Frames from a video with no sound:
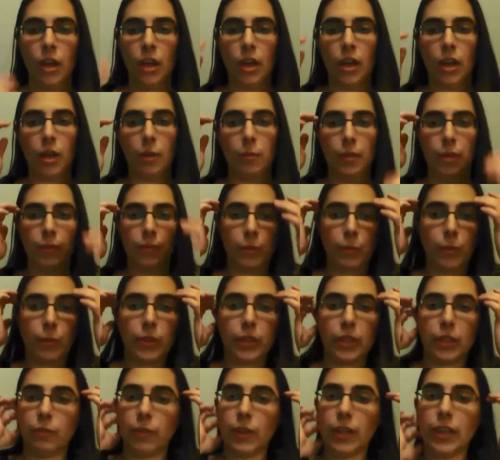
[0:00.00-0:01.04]
If you're
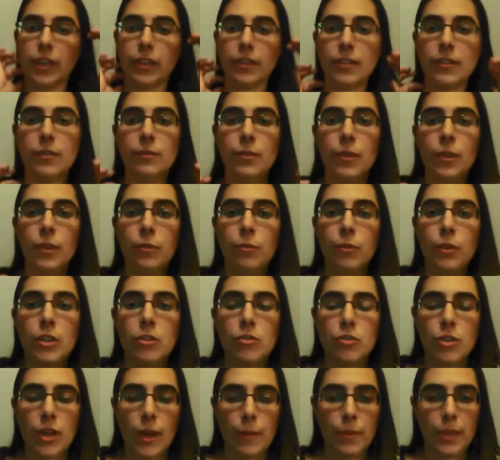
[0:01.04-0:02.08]
really advanced, feel free to
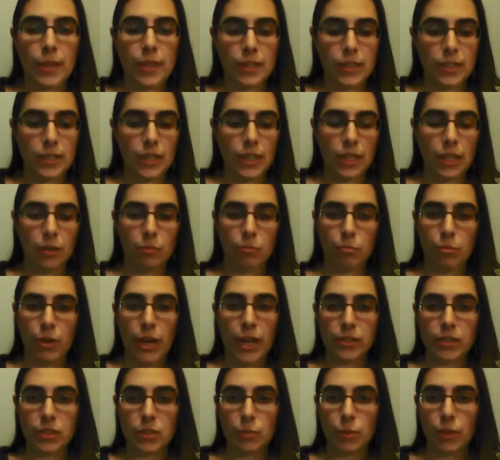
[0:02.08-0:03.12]
drop in and
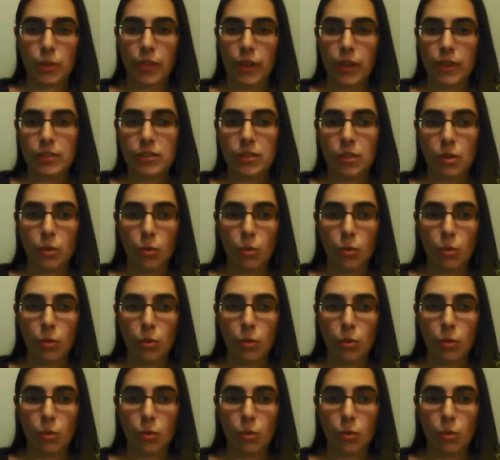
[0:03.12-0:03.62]
practice with us,